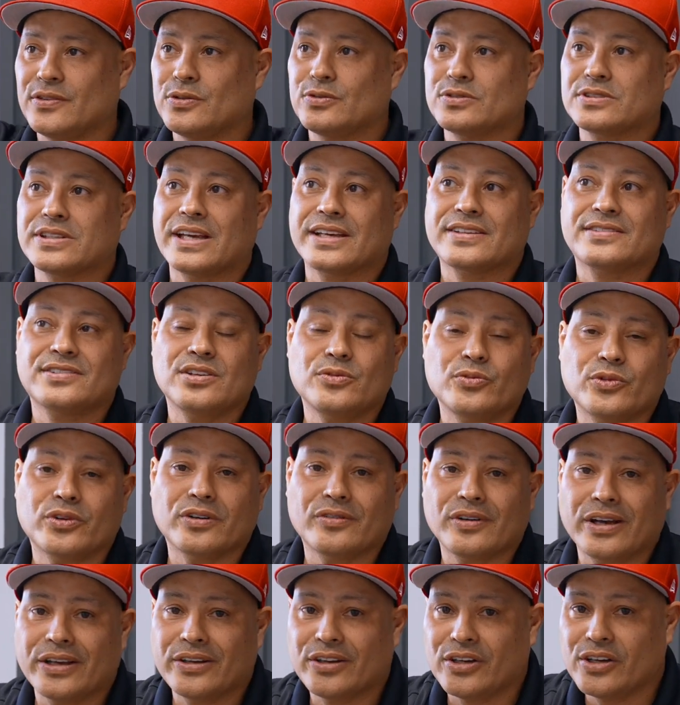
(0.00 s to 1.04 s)
It was like somewhere
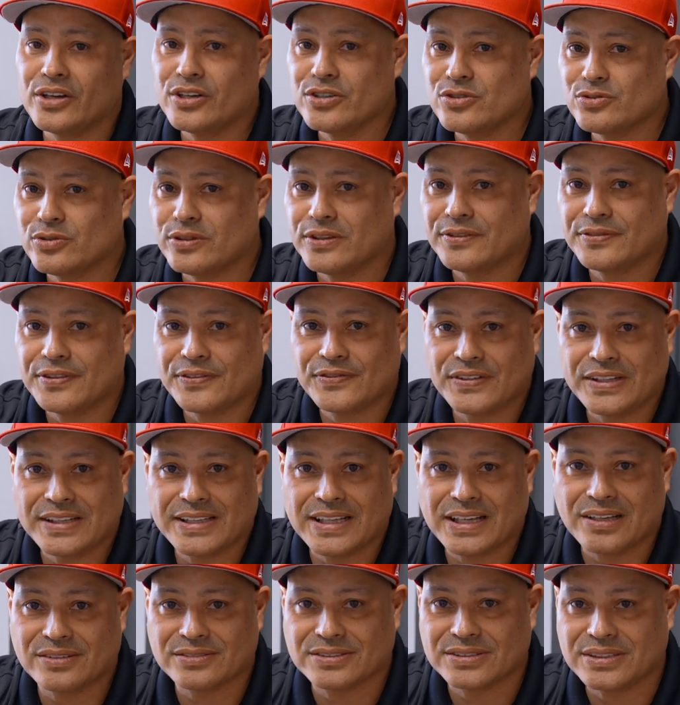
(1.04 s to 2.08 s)
around
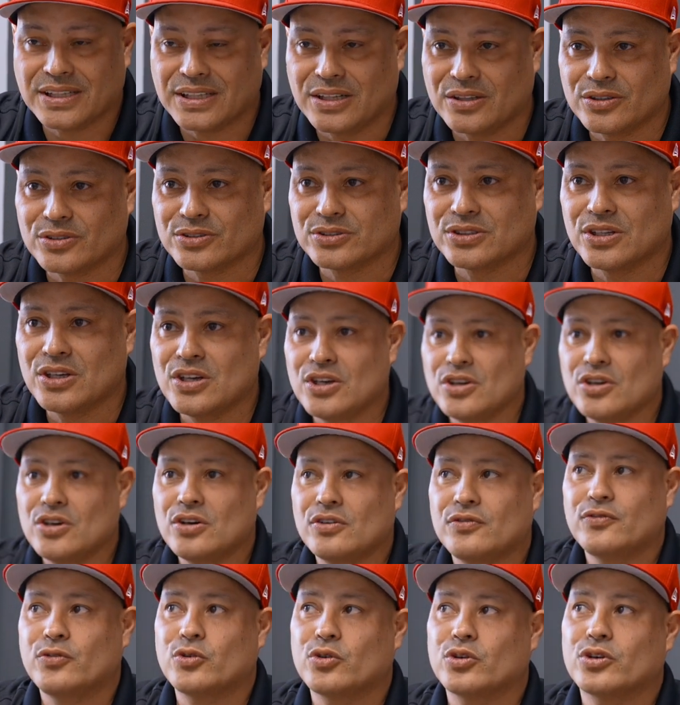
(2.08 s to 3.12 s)
$150,000
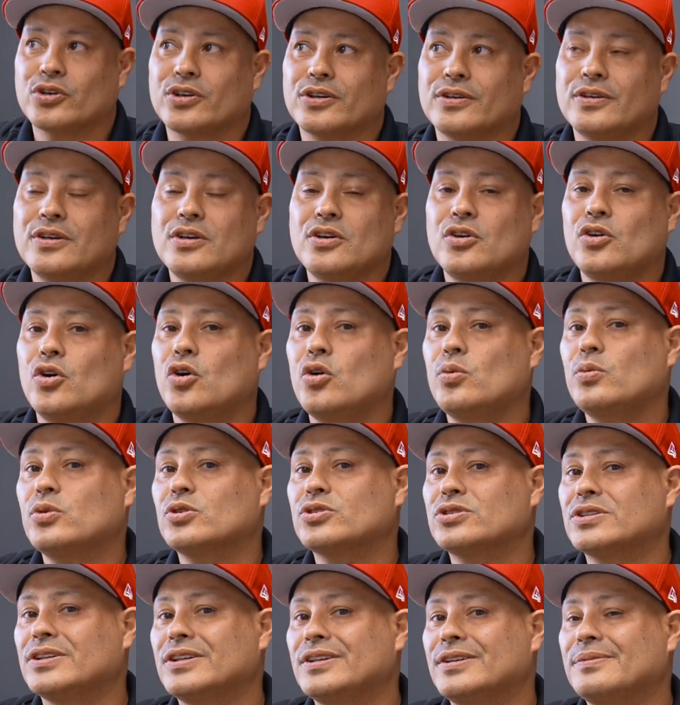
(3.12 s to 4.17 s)
for
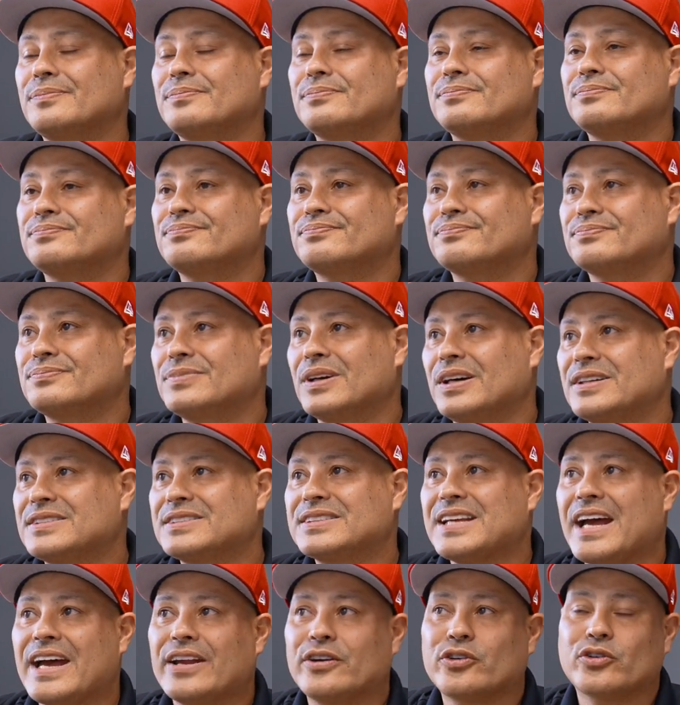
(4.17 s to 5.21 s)
almost a, a
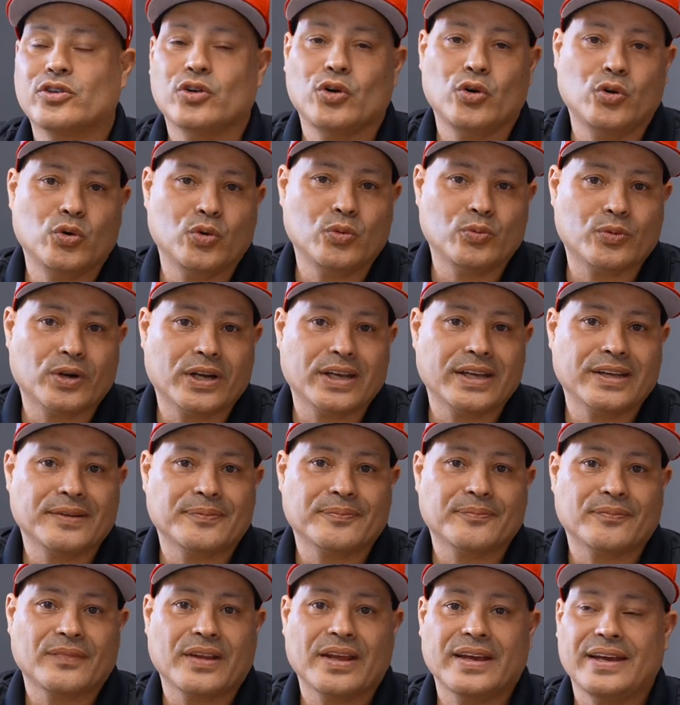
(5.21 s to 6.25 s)
standard home, right?
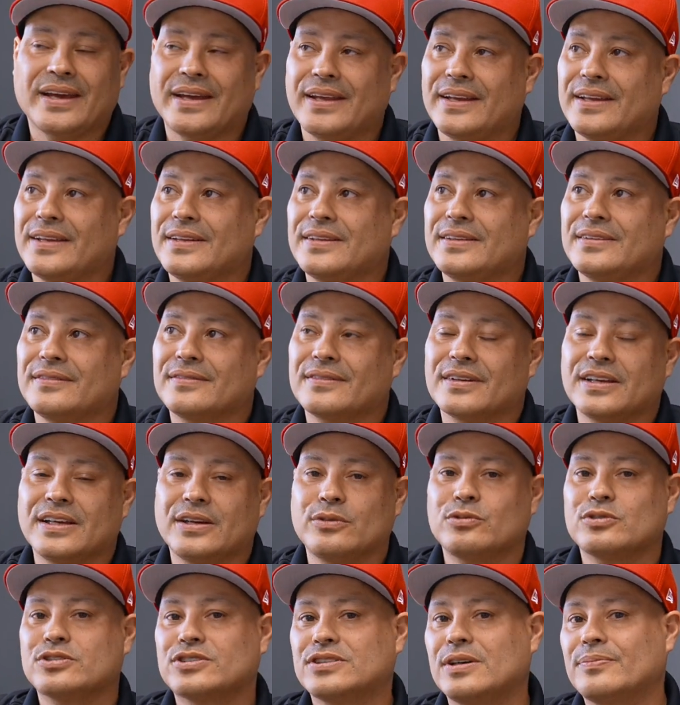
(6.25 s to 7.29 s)
And it
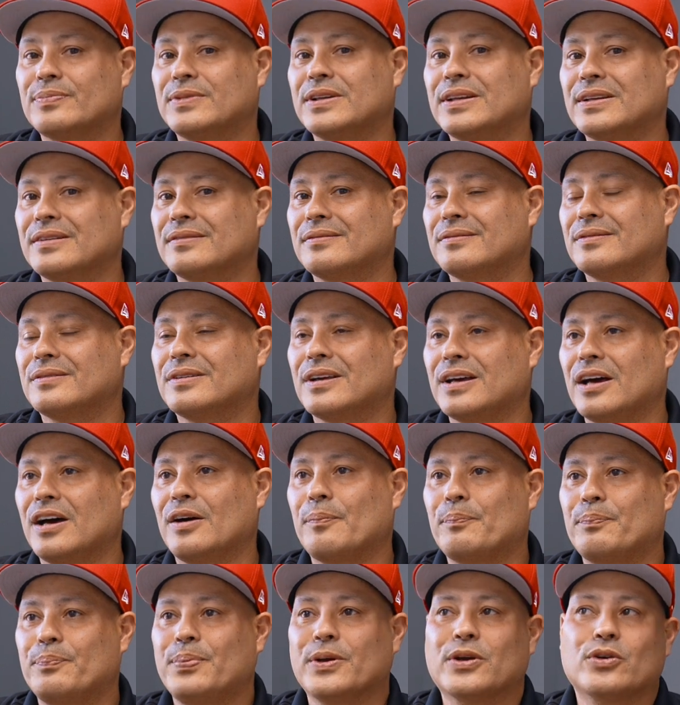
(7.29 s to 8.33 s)
was something, a
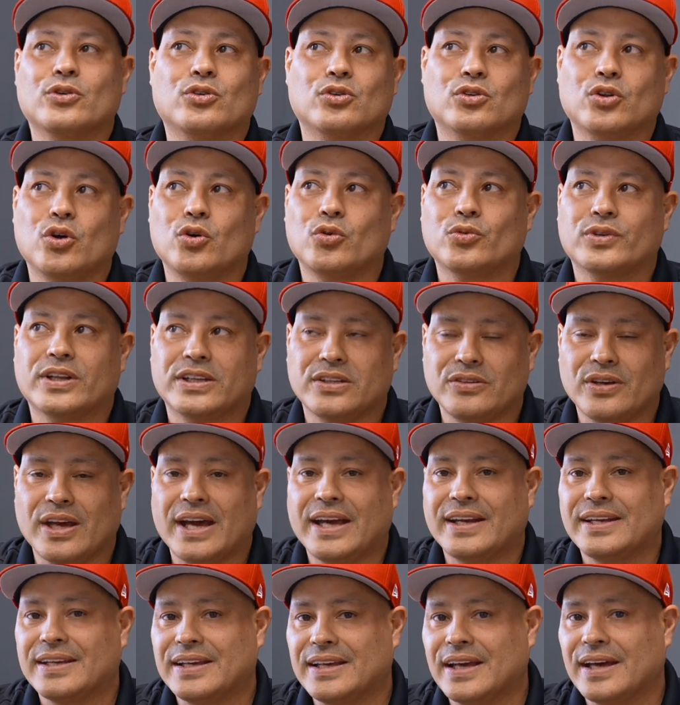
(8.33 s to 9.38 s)
bigger loan that you
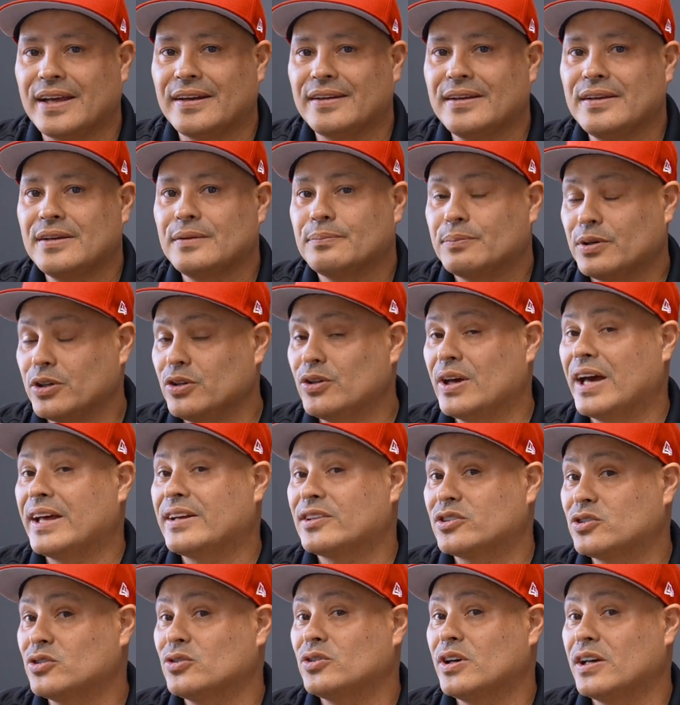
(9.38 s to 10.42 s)
had to get, but you had
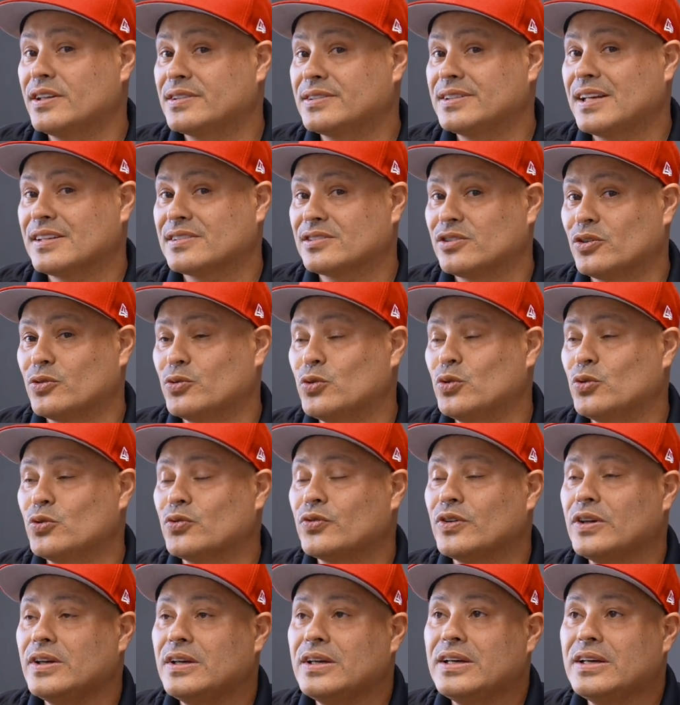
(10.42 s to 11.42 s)
a, a Tesla roof.